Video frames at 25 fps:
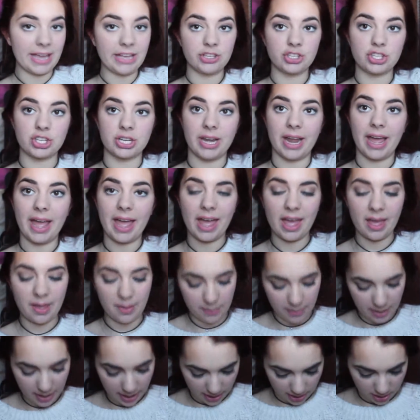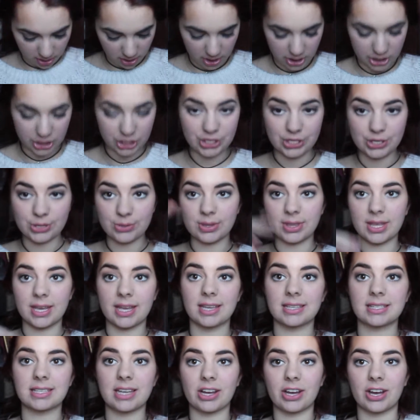H&M, I got two
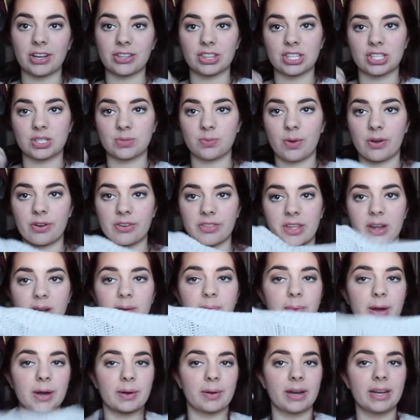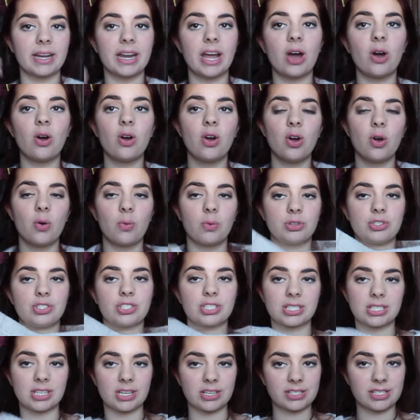things. I got the sweater that I'm wearing right now, which
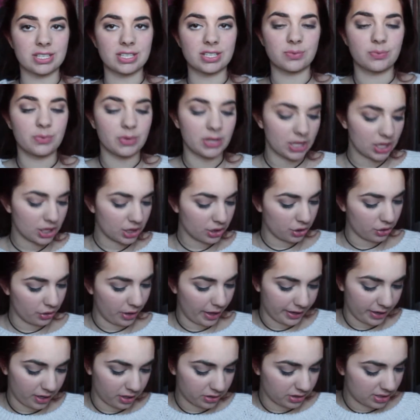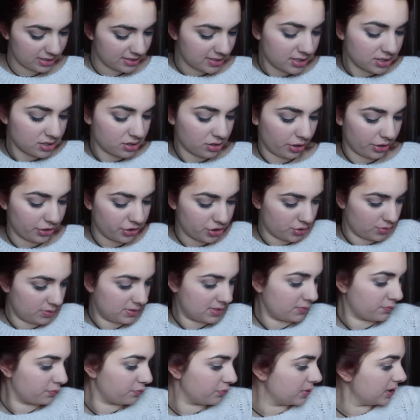is just this really, I got the size large, so
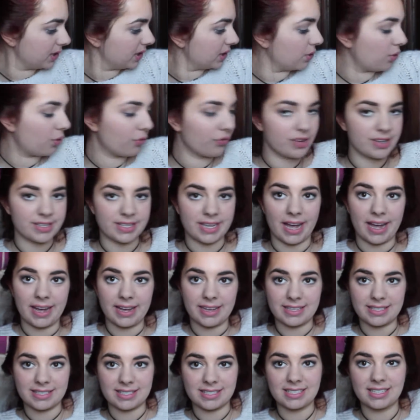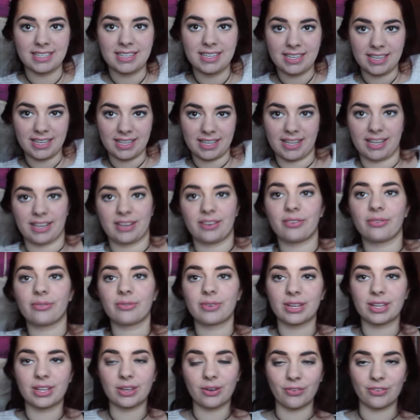it's really oversized, like
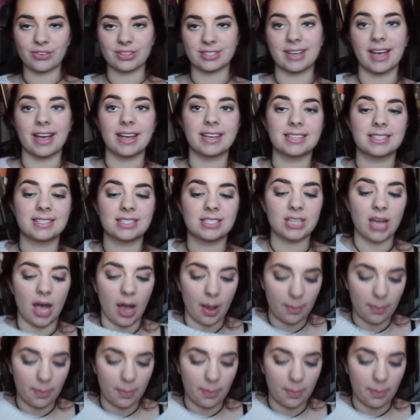really oversized